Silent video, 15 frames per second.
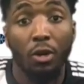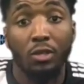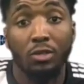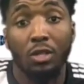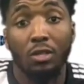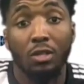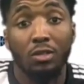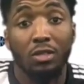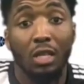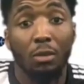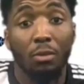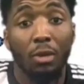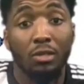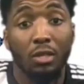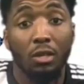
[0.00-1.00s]
focus on the
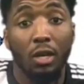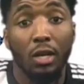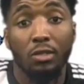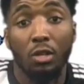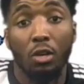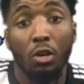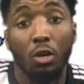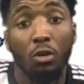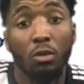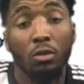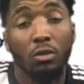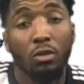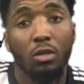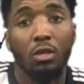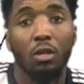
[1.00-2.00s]
team as as a
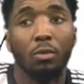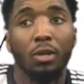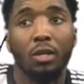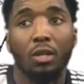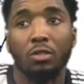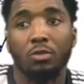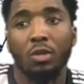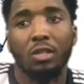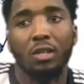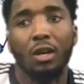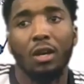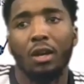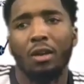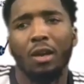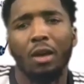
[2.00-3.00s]
whole, you know, because we're
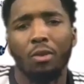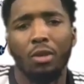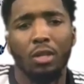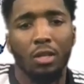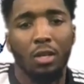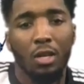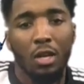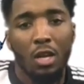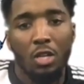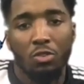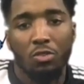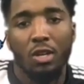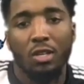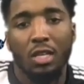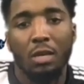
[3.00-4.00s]
t- not really
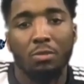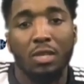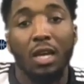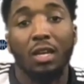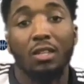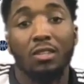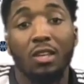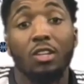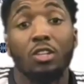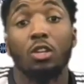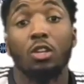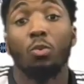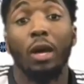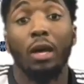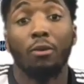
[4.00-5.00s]
trying to keep taking
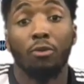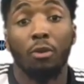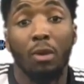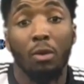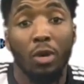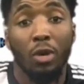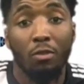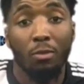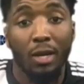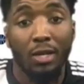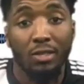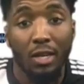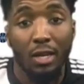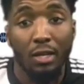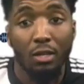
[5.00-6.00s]
attention away from what
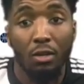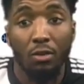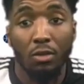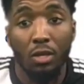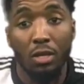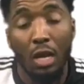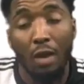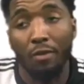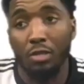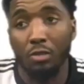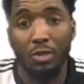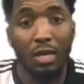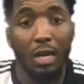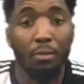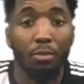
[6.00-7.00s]
everybody's got going on.
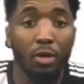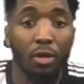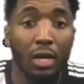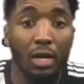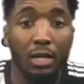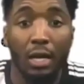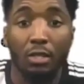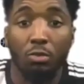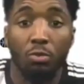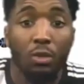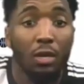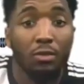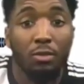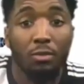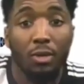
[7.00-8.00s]
Obviously, we got Bojan
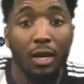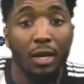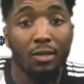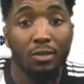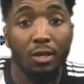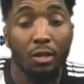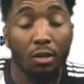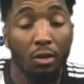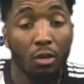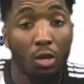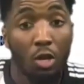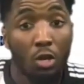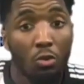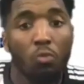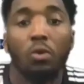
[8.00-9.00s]
so We have some guys that
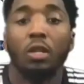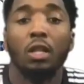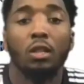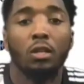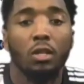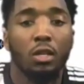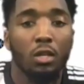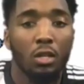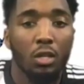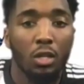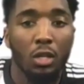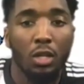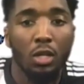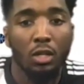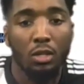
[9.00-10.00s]
are really
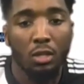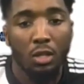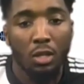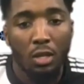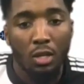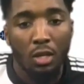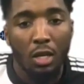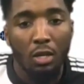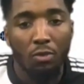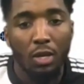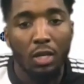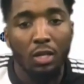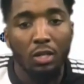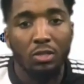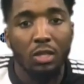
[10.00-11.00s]
looking good and
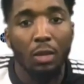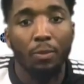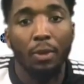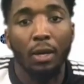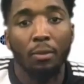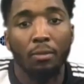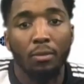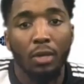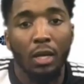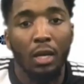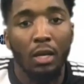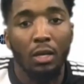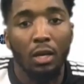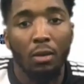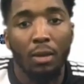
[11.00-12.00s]
and ready to step up,
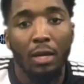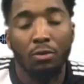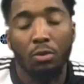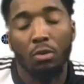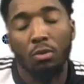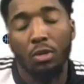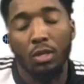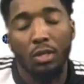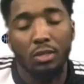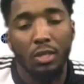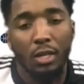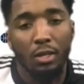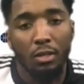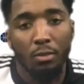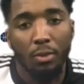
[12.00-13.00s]
and uh, that's what we're
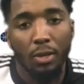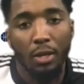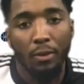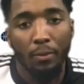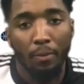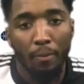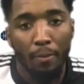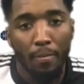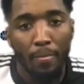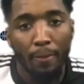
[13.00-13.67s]
really excited about.